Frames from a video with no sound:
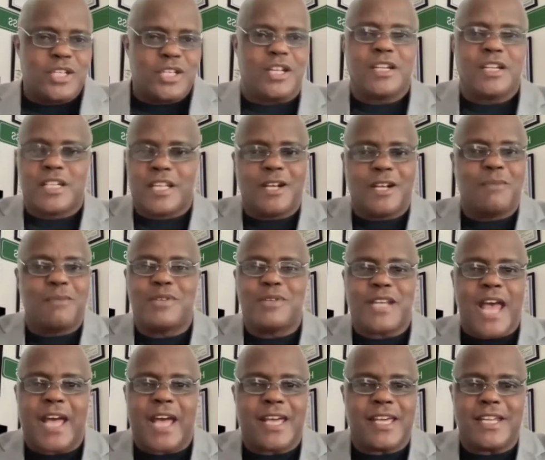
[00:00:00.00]
a denim
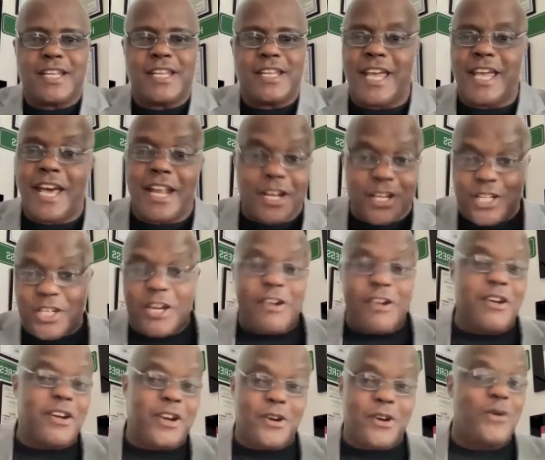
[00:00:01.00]
jacket, and he had a
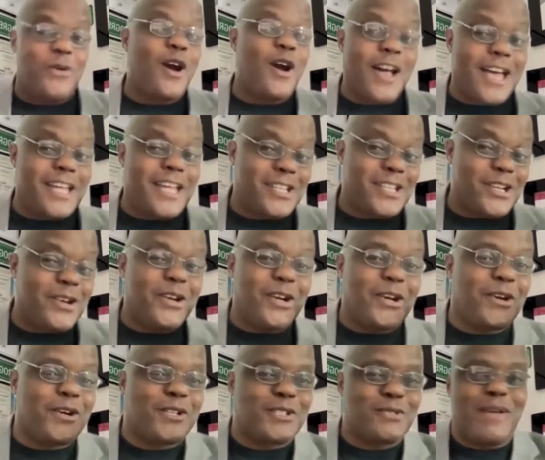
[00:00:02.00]
Jerry curl. We all had Jerry
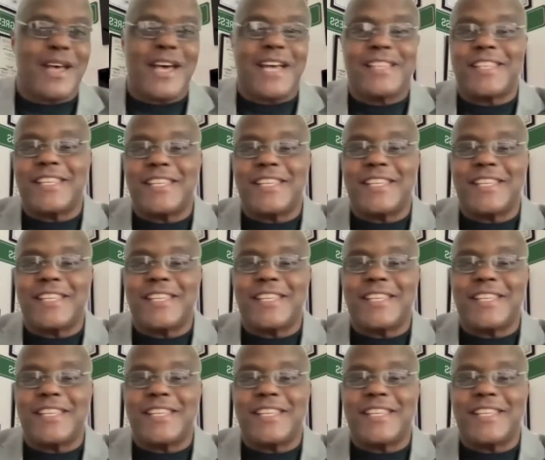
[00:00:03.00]
curls back then.